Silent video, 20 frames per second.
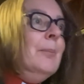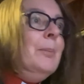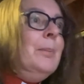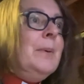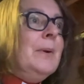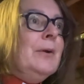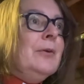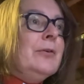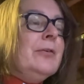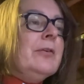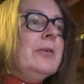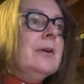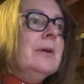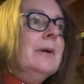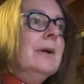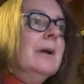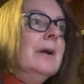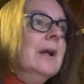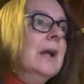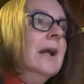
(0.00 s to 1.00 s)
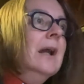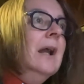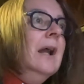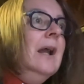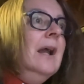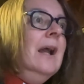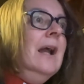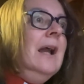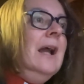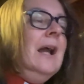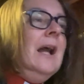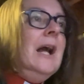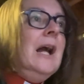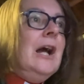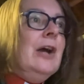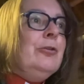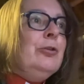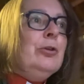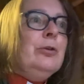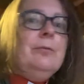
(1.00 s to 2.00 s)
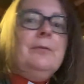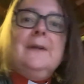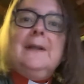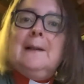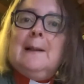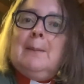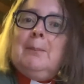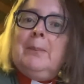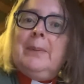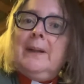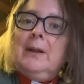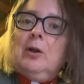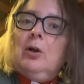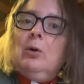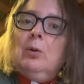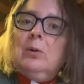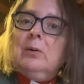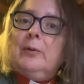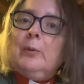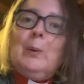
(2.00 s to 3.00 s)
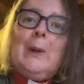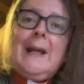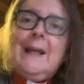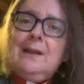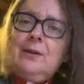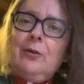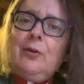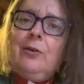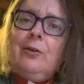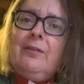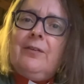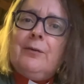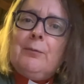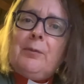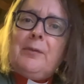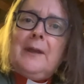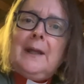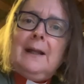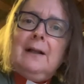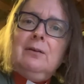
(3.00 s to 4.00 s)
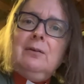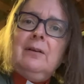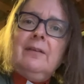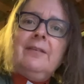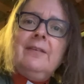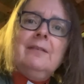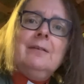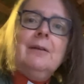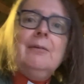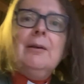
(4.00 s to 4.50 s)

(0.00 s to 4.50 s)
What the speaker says: but I do feel I'm being called away to do something else.